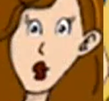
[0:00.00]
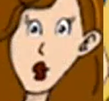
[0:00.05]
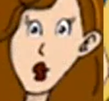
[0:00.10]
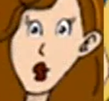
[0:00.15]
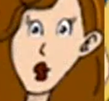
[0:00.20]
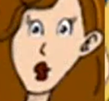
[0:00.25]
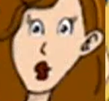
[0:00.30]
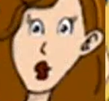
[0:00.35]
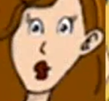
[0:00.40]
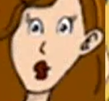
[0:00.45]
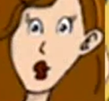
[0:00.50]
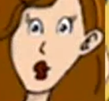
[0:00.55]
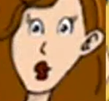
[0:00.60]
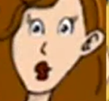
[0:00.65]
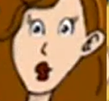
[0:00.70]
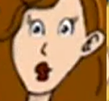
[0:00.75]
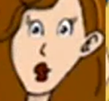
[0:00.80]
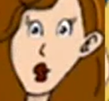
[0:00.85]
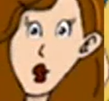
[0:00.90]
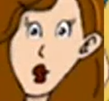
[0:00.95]

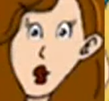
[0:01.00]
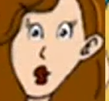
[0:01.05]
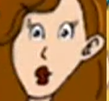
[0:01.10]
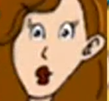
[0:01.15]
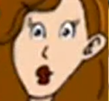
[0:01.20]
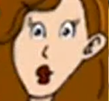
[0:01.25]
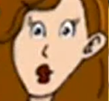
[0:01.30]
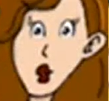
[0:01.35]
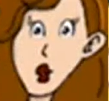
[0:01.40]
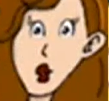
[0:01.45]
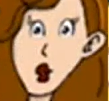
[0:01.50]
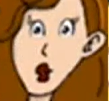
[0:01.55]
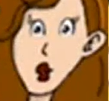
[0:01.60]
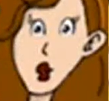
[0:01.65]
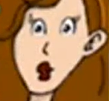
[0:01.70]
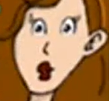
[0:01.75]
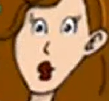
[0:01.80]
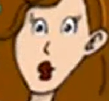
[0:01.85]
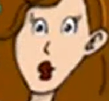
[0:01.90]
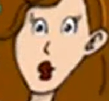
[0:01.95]

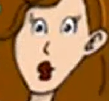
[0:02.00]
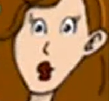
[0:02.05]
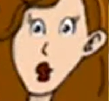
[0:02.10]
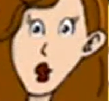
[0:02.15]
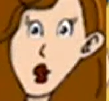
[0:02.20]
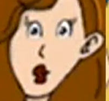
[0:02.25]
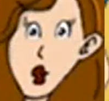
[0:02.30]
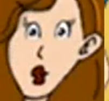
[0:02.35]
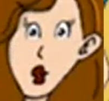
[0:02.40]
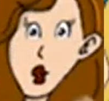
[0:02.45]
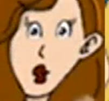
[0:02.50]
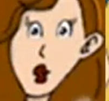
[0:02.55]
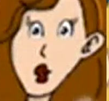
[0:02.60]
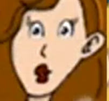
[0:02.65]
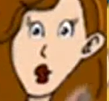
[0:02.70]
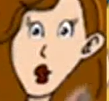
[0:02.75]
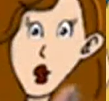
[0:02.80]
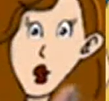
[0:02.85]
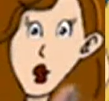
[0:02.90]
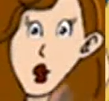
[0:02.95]

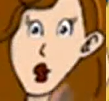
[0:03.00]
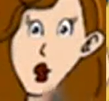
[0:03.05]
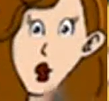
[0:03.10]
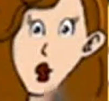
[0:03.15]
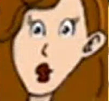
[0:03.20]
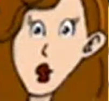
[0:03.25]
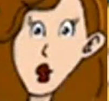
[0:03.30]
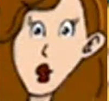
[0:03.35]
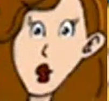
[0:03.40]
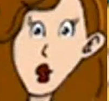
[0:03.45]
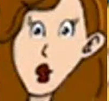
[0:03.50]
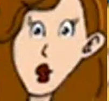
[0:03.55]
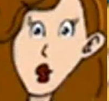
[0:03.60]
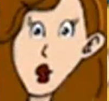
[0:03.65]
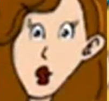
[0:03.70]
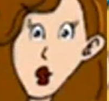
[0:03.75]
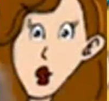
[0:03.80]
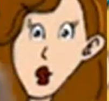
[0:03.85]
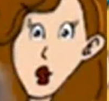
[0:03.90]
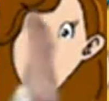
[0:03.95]

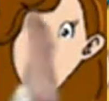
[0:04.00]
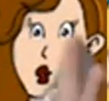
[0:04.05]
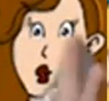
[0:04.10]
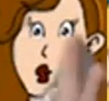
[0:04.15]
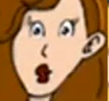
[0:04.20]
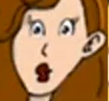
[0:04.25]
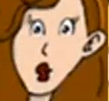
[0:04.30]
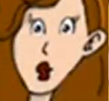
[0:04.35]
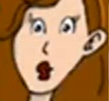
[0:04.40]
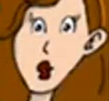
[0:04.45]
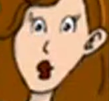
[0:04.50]
[no speech]